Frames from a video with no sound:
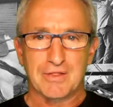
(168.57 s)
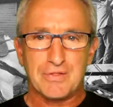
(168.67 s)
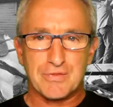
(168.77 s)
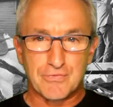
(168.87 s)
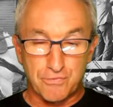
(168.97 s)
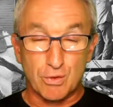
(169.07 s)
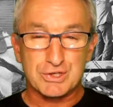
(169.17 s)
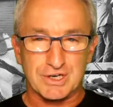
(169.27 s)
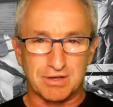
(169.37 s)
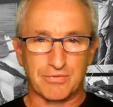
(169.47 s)

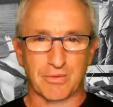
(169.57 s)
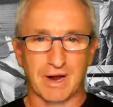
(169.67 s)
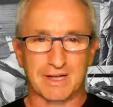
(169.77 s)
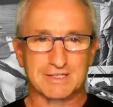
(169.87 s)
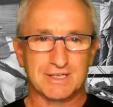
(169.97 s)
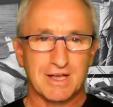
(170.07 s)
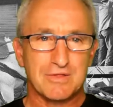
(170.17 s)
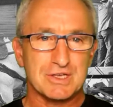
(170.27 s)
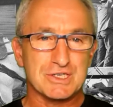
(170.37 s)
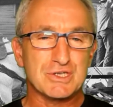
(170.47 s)
fortunately for us,
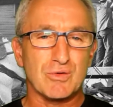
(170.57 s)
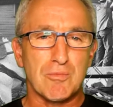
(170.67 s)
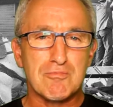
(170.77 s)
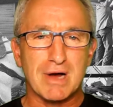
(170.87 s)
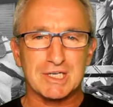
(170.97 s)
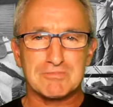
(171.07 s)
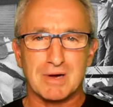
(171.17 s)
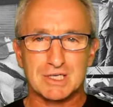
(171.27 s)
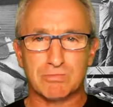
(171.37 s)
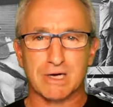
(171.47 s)
there's still much,
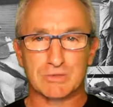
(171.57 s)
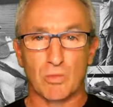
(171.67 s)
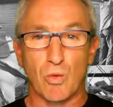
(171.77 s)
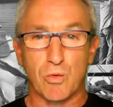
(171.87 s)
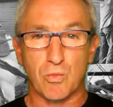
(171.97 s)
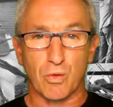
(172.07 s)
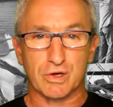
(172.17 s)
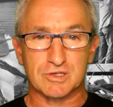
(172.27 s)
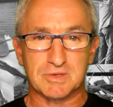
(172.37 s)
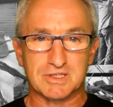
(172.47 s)
much, much more work
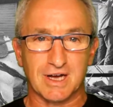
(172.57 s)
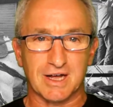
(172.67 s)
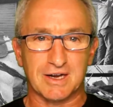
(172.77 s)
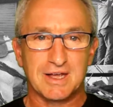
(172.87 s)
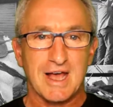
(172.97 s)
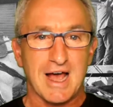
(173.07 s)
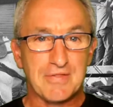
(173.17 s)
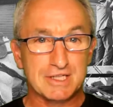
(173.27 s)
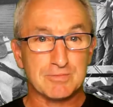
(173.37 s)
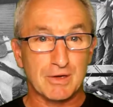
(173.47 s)
to be done. And
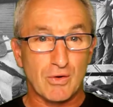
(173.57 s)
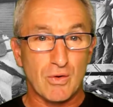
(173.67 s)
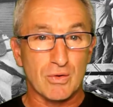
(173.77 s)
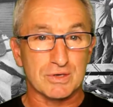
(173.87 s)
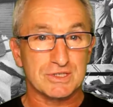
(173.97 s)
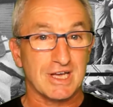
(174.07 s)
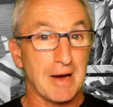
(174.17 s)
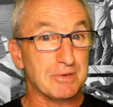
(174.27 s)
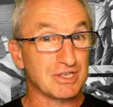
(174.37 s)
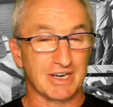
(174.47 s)
that's because
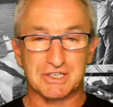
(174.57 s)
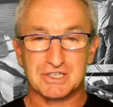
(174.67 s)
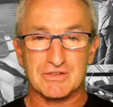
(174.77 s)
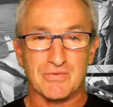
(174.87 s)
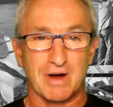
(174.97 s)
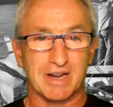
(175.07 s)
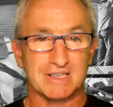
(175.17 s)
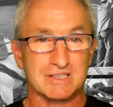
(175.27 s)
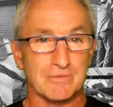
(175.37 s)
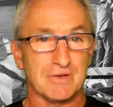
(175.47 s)
garbage collection is finding
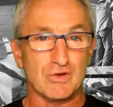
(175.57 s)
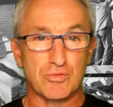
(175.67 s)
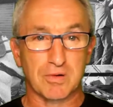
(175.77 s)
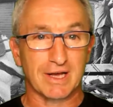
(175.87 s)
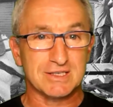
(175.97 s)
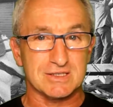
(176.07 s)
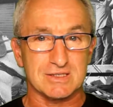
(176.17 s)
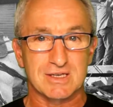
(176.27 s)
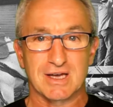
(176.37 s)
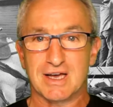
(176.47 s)
itself in new
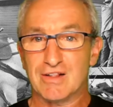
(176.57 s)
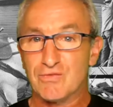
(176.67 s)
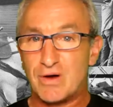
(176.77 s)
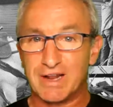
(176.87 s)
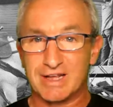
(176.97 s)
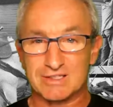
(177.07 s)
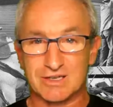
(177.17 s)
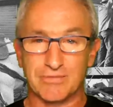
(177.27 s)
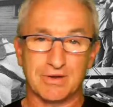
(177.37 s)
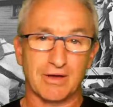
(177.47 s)
places. It's finding
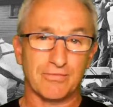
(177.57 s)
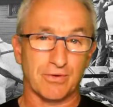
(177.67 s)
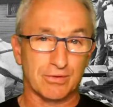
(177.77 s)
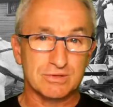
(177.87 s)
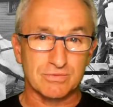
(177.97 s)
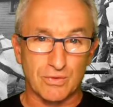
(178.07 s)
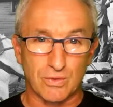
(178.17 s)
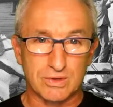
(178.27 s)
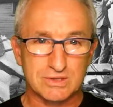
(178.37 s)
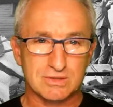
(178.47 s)
itself in our phones, of
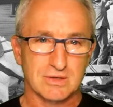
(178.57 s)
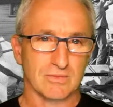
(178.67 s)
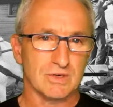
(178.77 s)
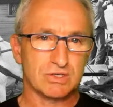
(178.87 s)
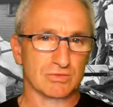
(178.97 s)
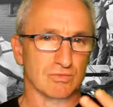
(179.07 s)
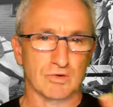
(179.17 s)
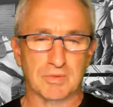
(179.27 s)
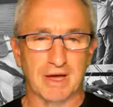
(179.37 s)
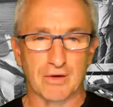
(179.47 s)
course, which
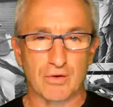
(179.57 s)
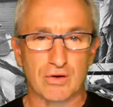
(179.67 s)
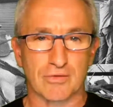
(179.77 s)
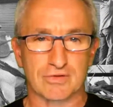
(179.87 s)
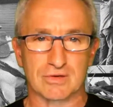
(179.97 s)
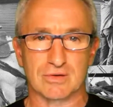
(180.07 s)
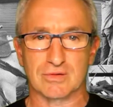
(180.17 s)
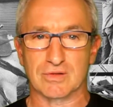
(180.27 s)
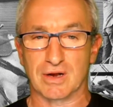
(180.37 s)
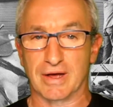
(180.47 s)
would be unheard of to
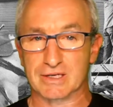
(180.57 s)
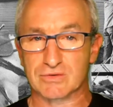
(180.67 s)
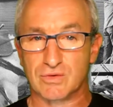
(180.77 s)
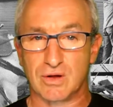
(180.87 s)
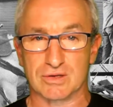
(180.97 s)
the likes of Collins and